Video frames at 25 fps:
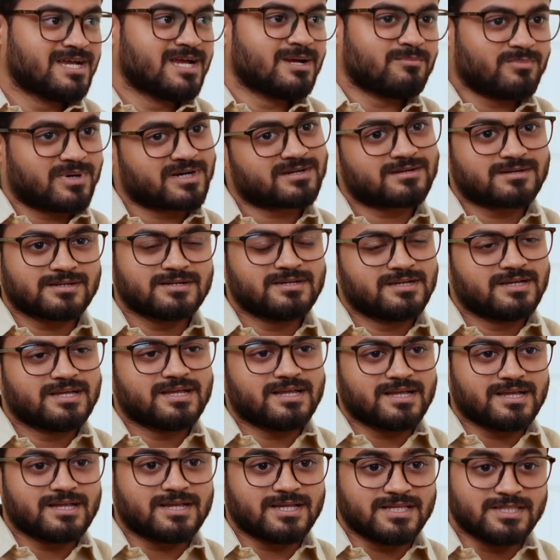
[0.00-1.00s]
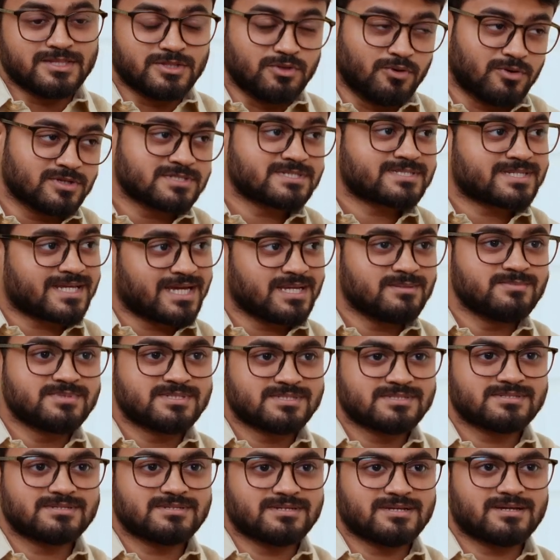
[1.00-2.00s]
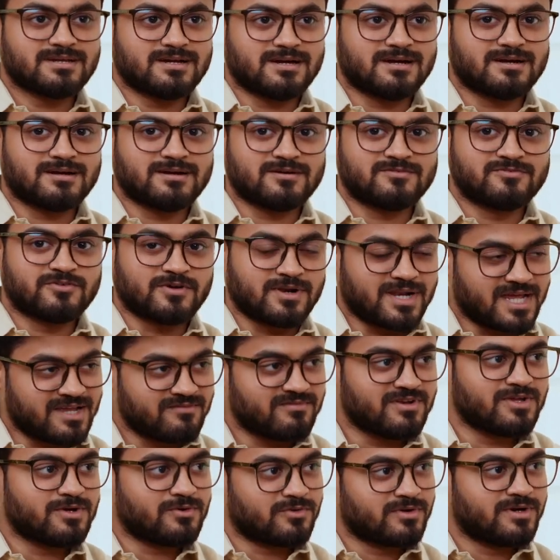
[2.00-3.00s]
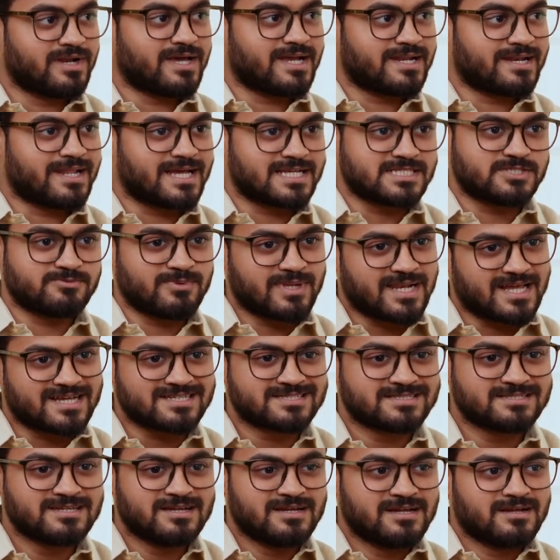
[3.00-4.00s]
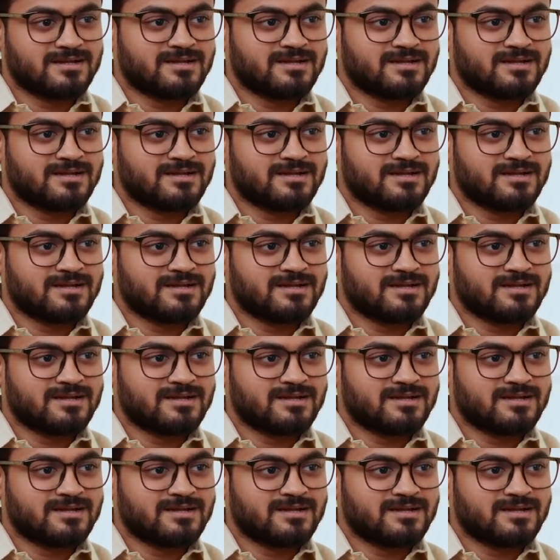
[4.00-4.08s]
but in those times, for livelihood and as well as